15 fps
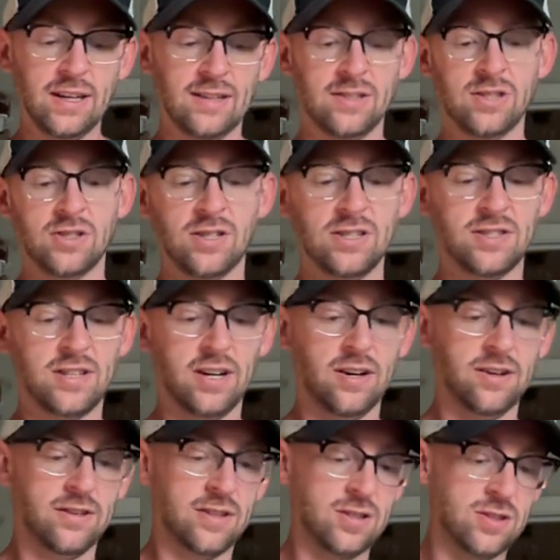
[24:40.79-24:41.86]
indigenous
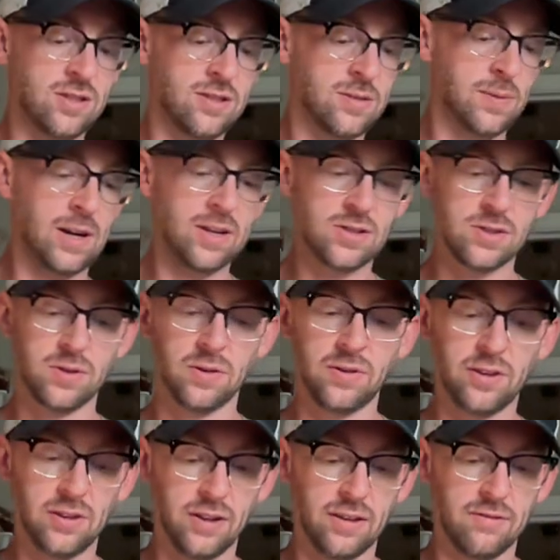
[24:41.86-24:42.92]
heritage, and Spanish colonial